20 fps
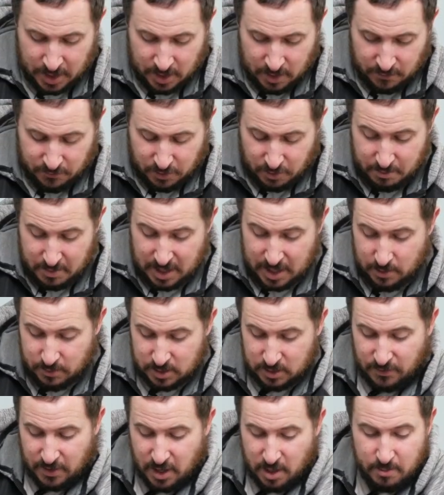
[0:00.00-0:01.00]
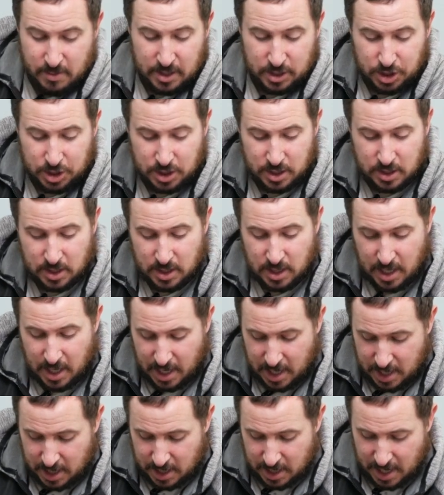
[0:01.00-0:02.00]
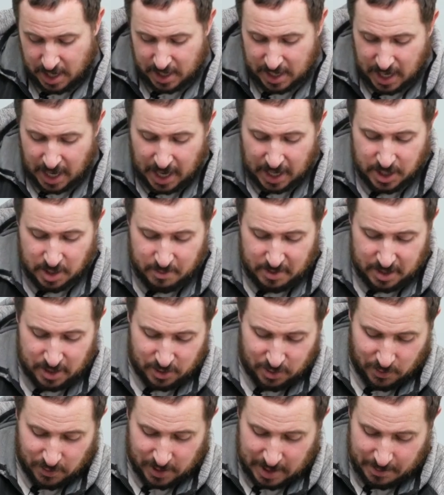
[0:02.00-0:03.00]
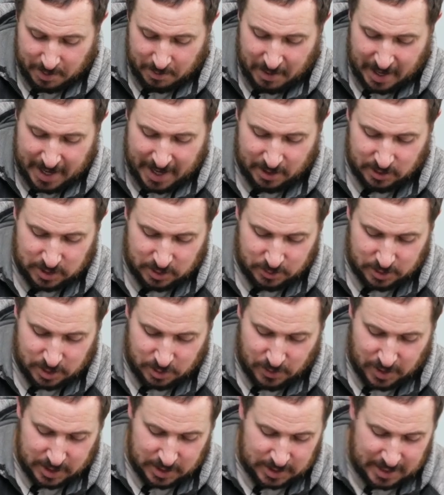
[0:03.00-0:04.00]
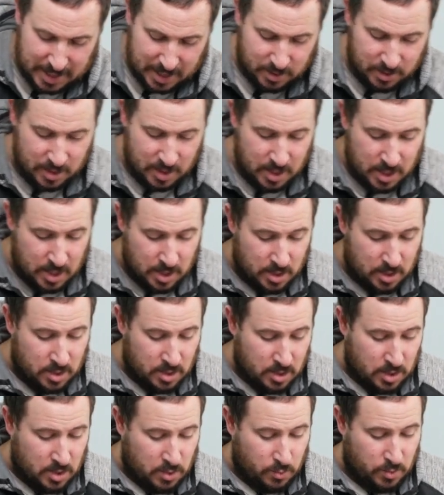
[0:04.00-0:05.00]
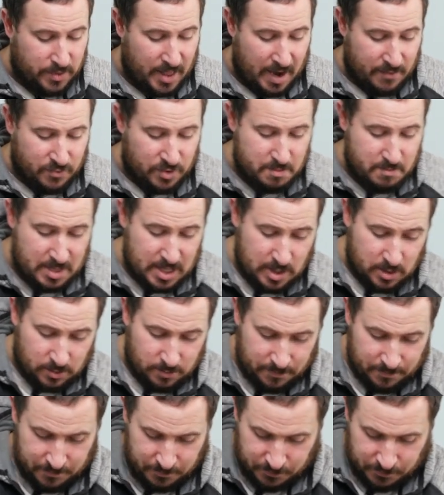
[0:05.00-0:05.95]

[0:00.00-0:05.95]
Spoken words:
For me, it was very much a condiment growing up in my house. It was Israeli salad with every meal.